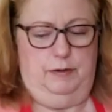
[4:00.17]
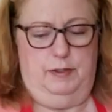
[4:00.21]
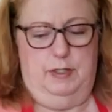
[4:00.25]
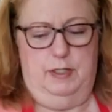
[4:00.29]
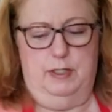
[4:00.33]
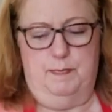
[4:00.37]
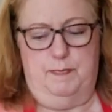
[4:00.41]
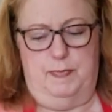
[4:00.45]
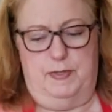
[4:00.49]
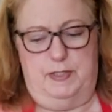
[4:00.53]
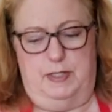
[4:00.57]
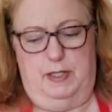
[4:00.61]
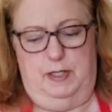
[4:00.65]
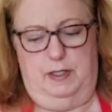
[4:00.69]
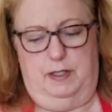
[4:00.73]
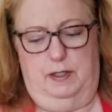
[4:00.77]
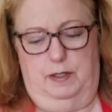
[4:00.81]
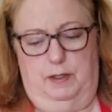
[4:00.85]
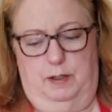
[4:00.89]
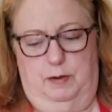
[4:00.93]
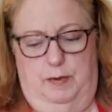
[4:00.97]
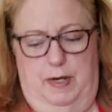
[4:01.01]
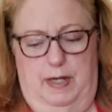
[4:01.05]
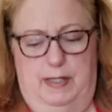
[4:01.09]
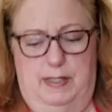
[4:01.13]
This
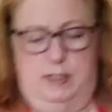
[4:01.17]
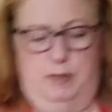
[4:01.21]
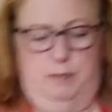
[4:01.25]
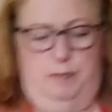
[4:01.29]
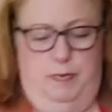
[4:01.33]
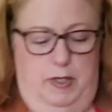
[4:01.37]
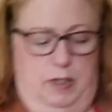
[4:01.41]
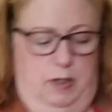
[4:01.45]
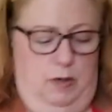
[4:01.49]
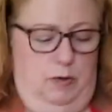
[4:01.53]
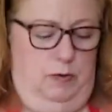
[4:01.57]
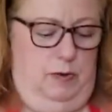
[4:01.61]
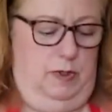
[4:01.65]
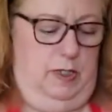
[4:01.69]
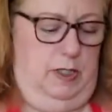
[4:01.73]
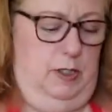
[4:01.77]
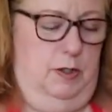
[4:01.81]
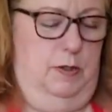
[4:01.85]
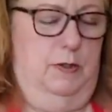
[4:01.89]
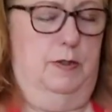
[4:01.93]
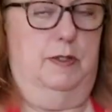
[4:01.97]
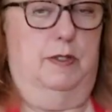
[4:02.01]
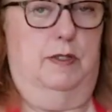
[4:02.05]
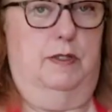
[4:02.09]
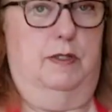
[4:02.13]
particular recipe only
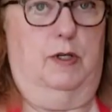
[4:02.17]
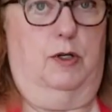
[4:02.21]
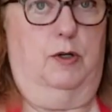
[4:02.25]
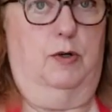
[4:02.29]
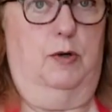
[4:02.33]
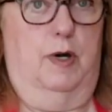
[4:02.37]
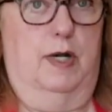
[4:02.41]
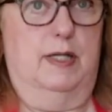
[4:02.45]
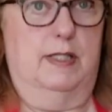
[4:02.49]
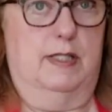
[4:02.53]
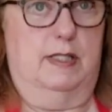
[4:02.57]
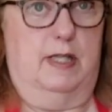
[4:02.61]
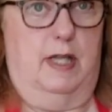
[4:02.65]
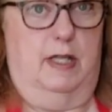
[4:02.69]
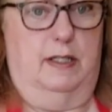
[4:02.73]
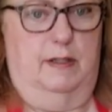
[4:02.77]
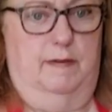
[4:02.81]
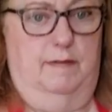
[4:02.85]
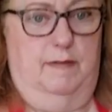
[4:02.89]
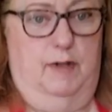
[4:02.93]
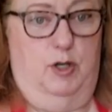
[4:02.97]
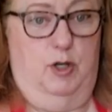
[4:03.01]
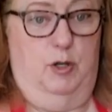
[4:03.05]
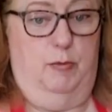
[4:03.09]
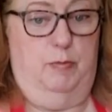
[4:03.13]
uses a crust on the
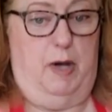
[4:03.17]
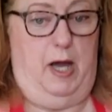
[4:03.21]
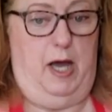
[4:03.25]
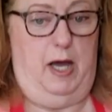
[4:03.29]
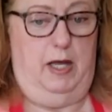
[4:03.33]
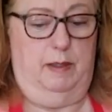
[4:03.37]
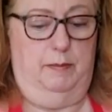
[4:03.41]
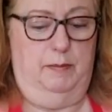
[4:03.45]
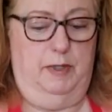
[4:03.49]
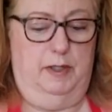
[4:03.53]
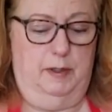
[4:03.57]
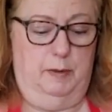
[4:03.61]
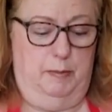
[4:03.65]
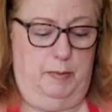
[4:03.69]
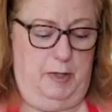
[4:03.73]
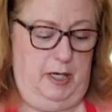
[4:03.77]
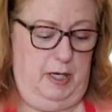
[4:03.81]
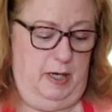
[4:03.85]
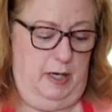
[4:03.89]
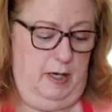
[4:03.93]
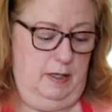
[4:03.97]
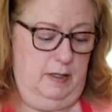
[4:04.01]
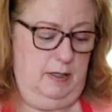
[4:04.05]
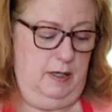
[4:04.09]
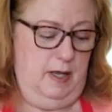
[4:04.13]
very bottom of the
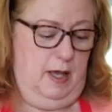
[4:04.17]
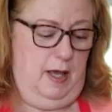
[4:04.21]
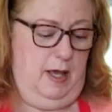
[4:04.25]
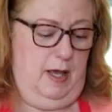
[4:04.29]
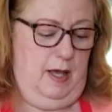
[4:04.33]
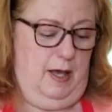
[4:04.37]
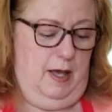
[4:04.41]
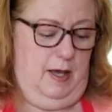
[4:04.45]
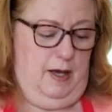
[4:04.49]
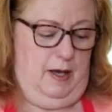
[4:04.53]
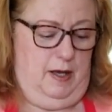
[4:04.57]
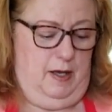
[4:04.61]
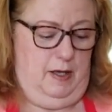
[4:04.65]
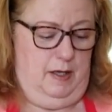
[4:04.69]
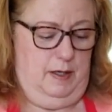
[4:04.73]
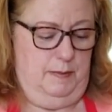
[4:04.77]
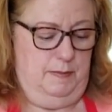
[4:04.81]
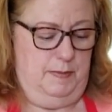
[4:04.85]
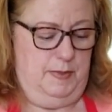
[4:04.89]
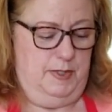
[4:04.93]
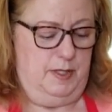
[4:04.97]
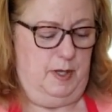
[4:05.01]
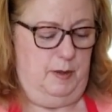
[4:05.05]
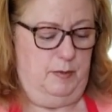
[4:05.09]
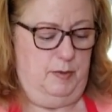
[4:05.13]
pan.
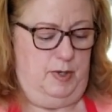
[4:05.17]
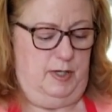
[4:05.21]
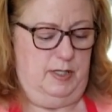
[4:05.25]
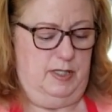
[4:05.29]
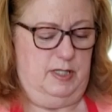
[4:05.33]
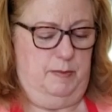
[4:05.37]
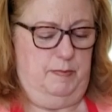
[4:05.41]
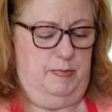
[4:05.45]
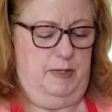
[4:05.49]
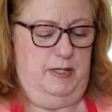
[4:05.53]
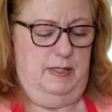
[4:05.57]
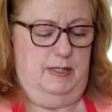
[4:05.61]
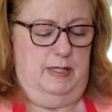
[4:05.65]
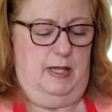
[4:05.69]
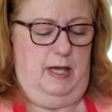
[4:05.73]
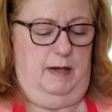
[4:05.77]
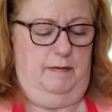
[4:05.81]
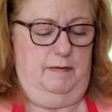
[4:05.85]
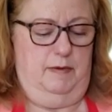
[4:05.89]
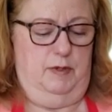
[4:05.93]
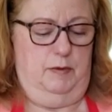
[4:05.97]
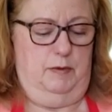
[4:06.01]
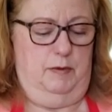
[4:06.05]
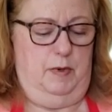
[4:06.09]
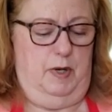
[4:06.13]
Some recipes
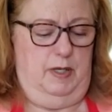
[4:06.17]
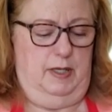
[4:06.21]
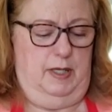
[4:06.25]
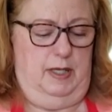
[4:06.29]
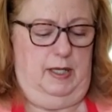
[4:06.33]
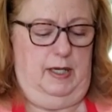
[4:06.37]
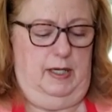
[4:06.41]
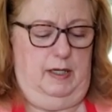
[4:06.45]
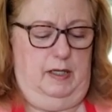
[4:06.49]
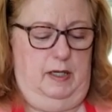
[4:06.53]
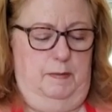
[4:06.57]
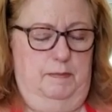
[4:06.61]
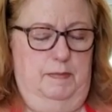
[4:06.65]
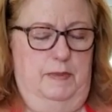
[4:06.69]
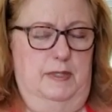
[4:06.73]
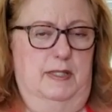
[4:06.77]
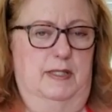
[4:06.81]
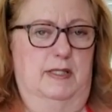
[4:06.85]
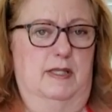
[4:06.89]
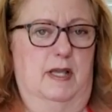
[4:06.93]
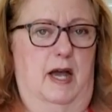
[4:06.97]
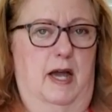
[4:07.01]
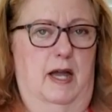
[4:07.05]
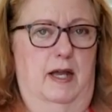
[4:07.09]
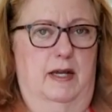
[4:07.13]
have you running it up the
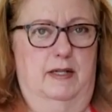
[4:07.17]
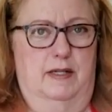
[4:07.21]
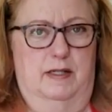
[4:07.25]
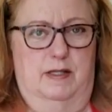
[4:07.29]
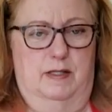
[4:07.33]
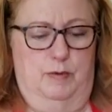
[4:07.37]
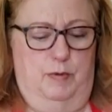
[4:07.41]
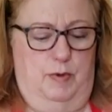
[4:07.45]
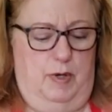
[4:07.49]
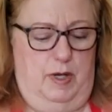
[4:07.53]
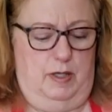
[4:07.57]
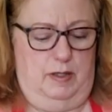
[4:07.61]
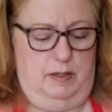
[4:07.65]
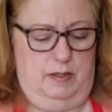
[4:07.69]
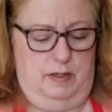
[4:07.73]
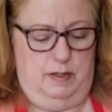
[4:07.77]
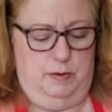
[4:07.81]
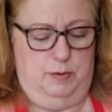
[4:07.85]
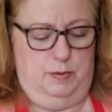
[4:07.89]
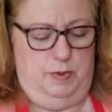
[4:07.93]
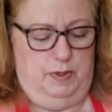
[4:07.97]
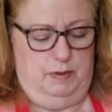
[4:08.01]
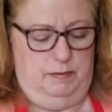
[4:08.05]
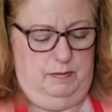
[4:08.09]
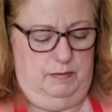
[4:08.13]
side as well. This
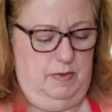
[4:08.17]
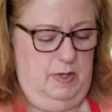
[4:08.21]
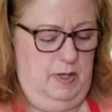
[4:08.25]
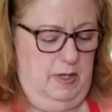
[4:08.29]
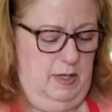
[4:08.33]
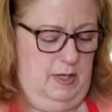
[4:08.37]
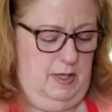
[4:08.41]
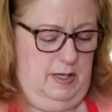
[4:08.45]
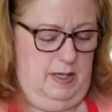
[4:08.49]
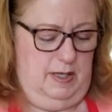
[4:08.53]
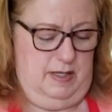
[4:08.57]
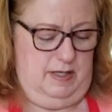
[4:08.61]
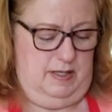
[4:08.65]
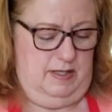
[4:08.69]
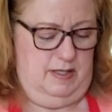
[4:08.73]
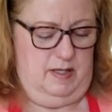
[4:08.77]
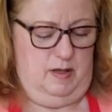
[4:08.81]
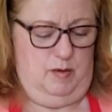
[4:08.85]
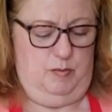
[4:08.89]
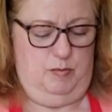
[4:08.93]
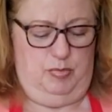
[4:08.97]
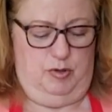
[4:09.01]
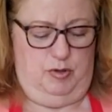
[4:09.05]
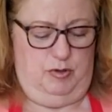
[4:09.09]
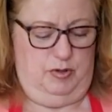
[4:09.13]
one is
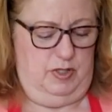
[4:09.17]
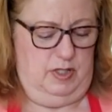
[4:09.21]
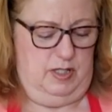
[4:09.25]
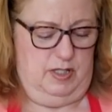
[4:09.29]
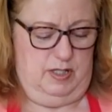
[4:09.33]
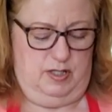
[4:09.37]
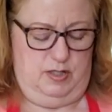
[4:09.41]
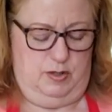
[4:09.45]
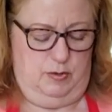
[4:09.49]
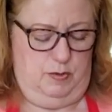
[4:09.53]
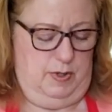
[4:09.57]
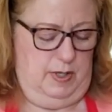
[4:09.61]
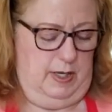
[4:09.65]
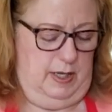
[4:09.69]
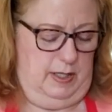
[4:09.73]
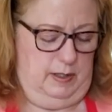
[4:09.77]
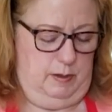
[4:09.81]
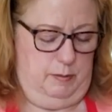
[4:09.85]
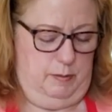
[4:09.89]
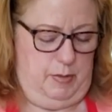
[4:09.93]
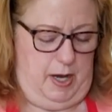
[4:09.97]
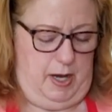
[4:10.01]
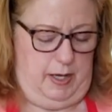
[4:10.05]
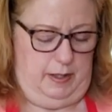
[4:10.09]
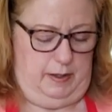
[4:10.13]
simple. You just do it on the
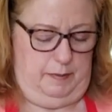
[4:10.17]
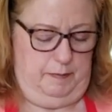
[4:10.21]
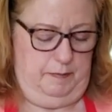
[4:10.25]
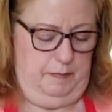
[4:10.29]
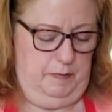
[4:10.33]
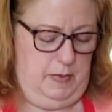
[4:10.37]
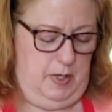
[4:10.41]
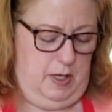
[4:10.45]
bottom.